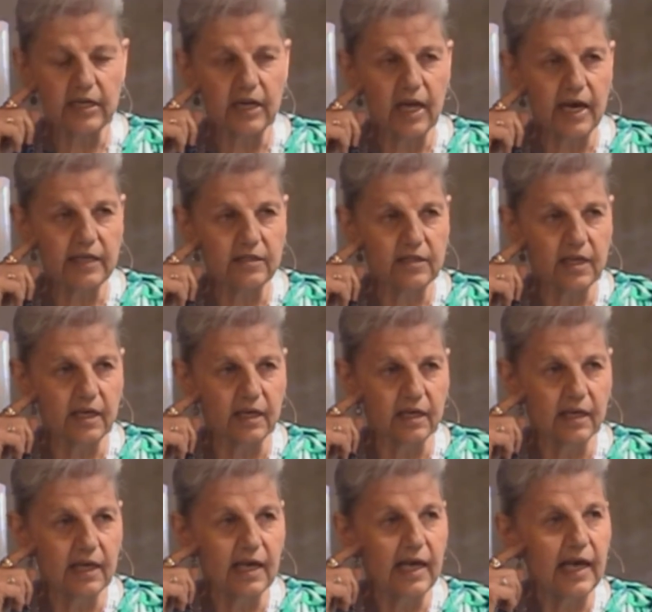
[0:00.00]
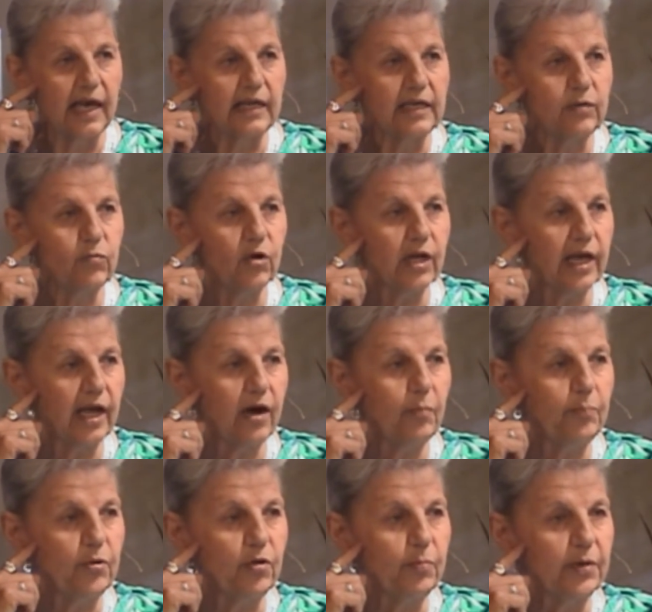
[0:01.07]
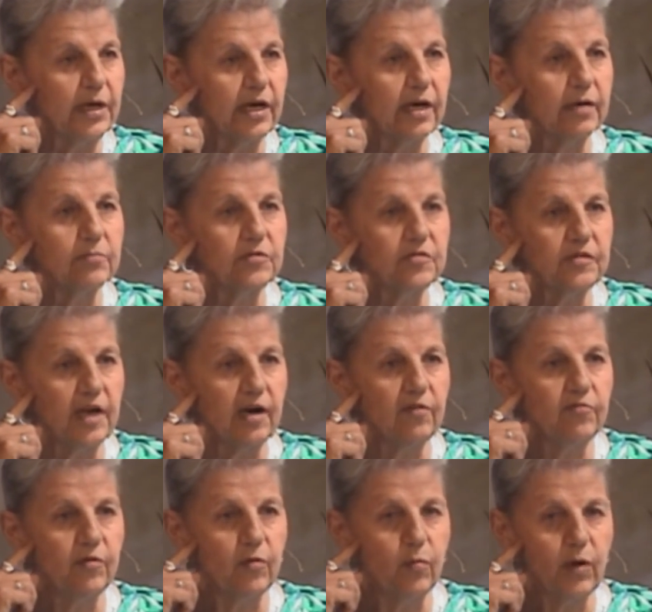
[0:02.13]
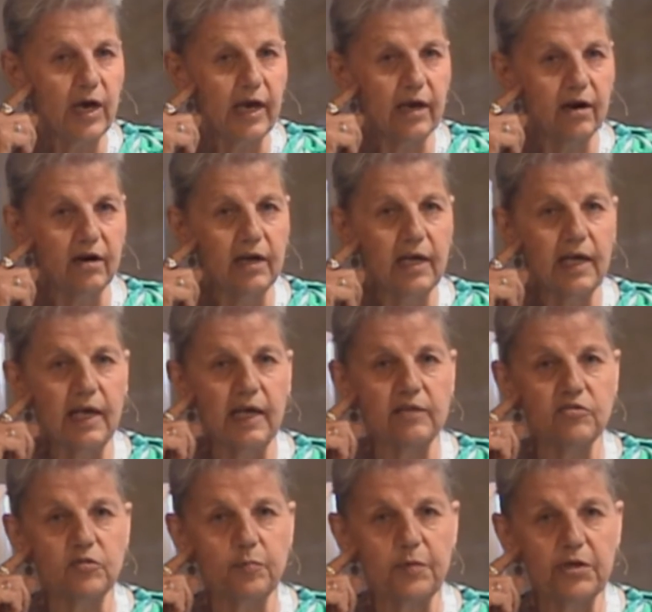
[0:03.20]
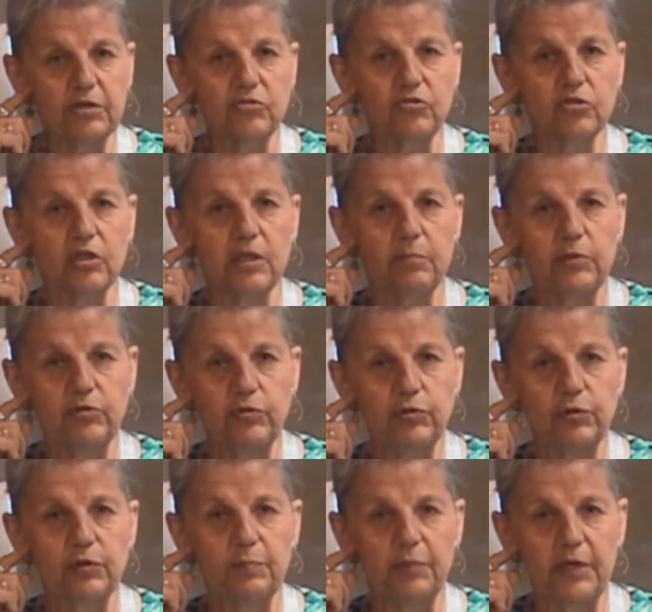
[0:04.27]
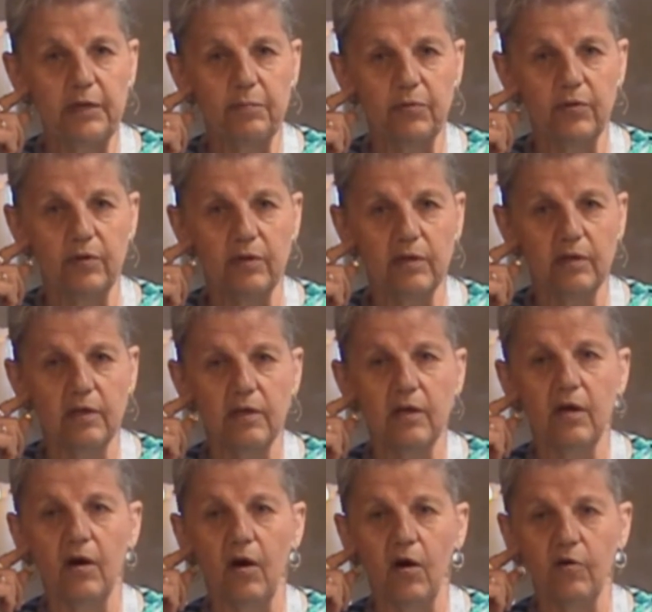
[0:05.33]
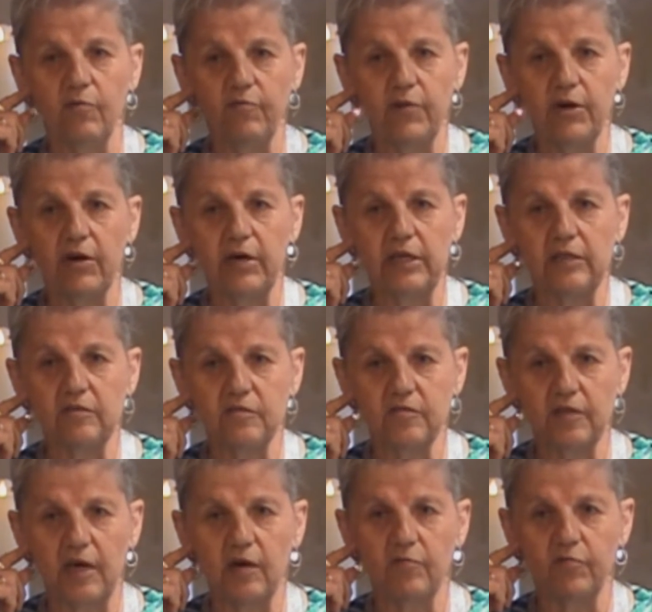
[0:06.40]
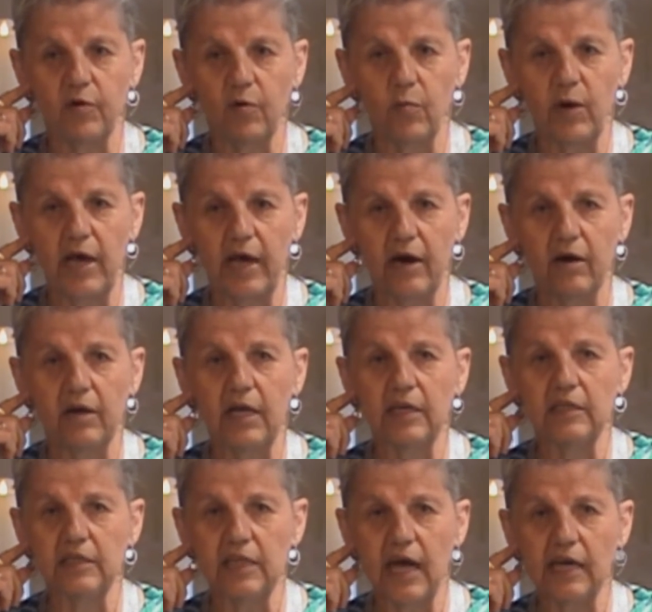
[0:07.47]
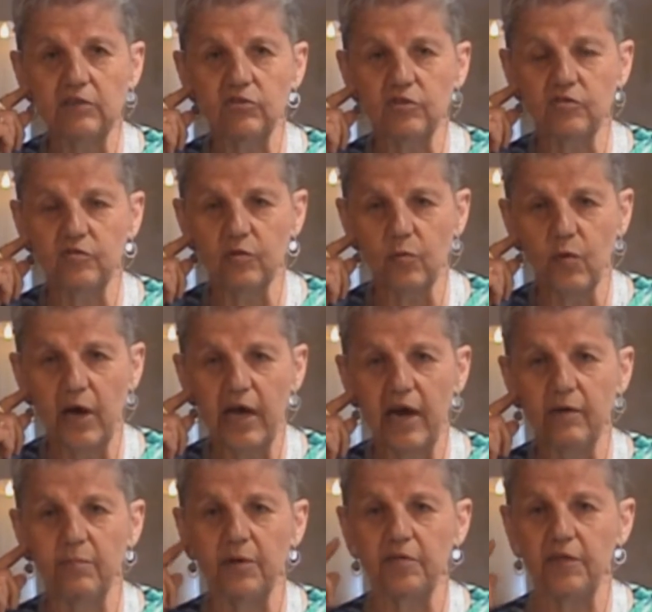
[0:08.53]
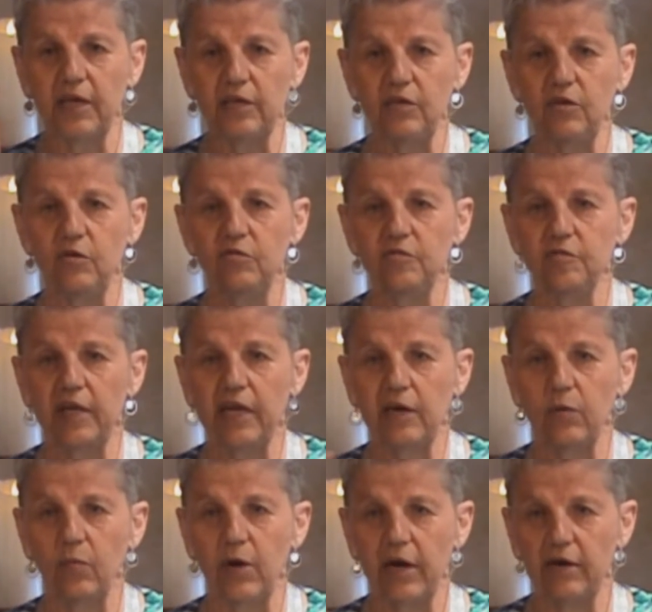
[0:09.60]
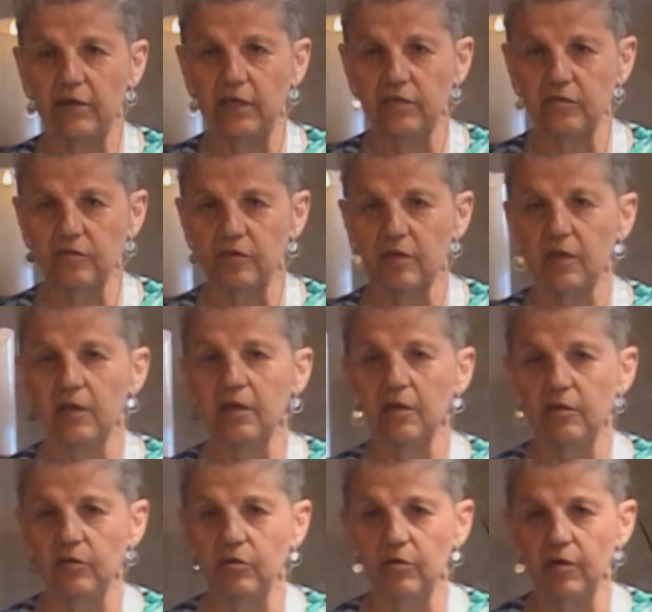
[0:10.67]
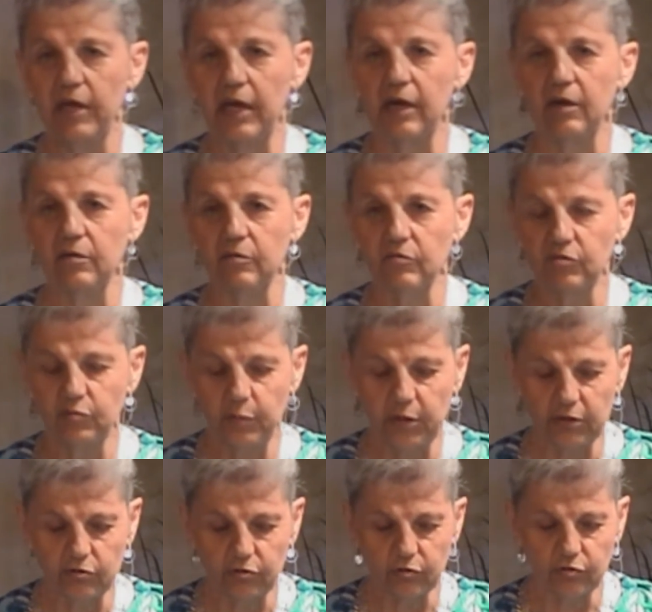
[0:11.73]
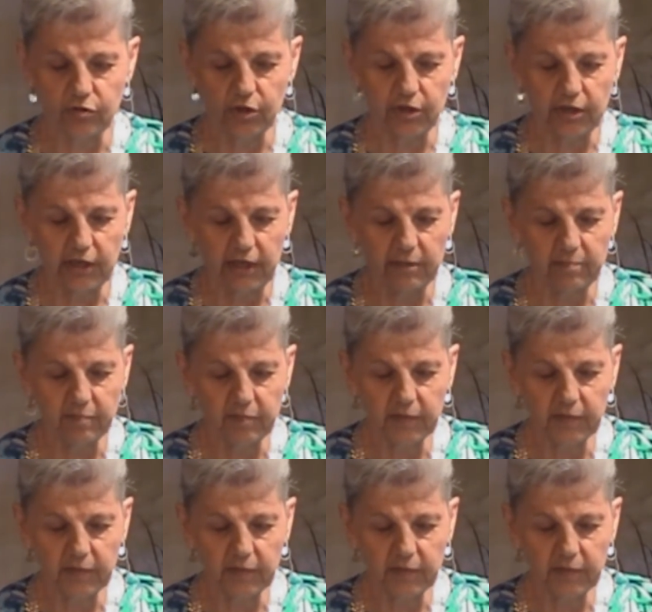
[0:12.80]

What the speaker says: enlightening, and it will help you become self-aware. And spiritually mature people are very self-aware. Not just aware, but they use that awareness to their spiritual journey.